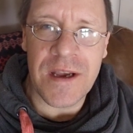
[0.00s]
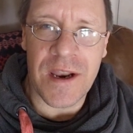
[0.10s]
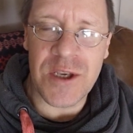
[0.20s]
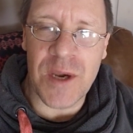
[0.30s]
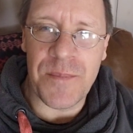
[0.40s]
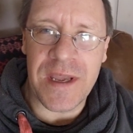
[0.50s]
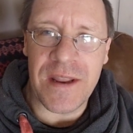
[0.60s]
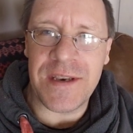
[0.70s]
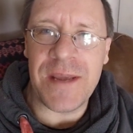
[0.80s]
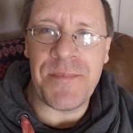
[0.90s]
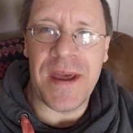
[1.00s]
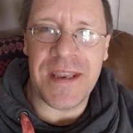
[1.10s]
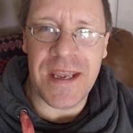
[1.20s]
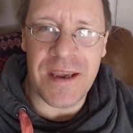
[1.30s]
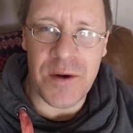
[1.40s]
kind of jumping in at the deep
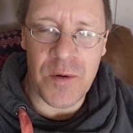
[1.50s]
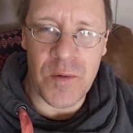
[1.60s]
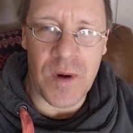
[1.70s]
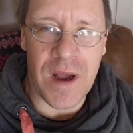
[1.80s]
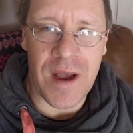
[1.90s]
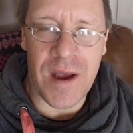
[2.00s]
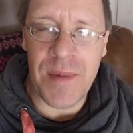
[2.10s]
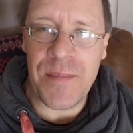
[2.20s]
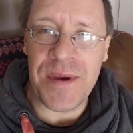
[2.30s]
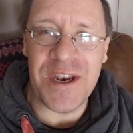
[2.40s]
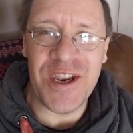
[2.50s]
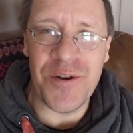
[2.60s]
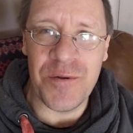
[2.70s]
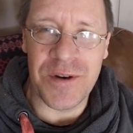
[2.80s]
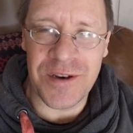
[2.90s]
end here, who are maybe
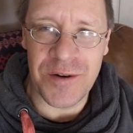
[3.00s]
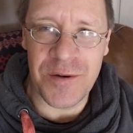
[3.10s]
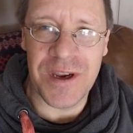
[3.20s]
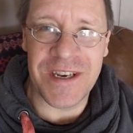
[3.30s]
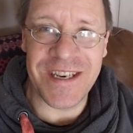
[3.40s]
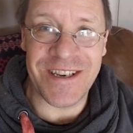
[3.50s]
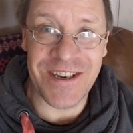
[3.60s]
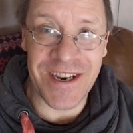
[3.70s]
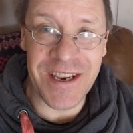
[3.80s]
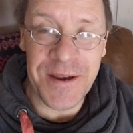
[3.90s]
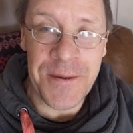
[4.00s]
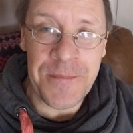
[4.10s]
new to teaching,